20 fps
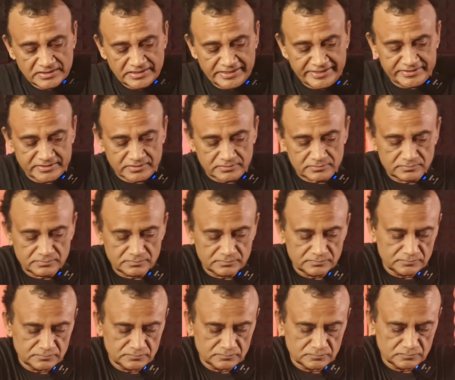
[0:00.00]
later.
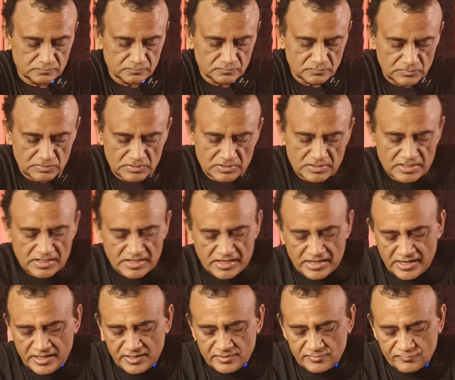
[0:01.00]

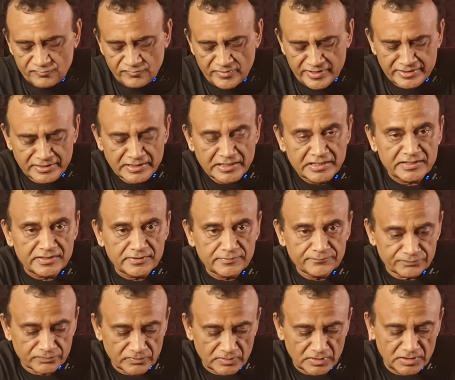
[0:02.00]
And finally,
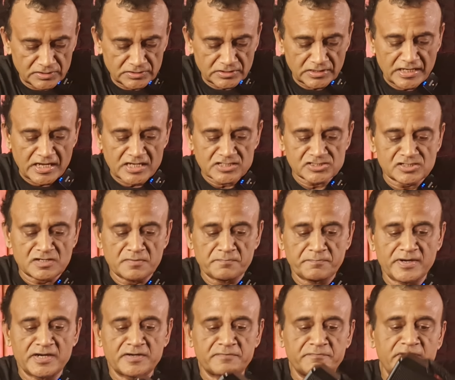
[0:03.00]
in the last
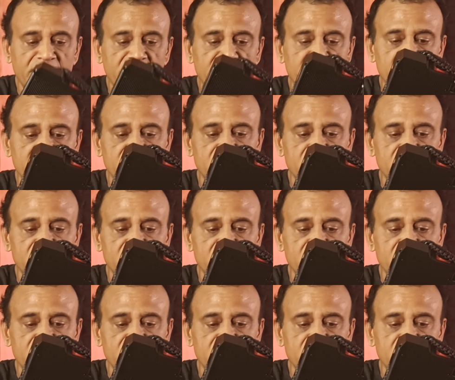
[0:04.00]
compartment,